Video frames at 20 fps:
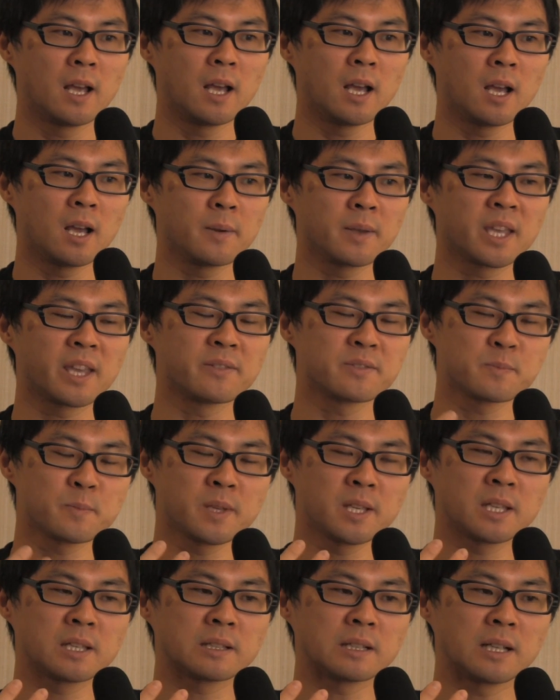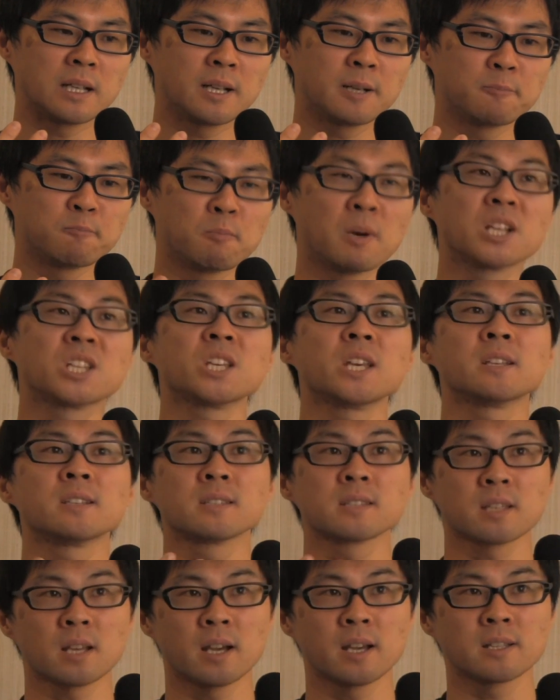it gives me much
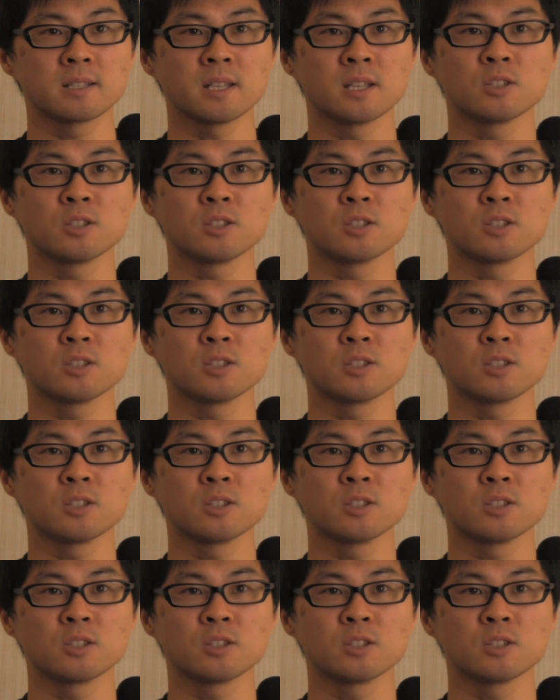insight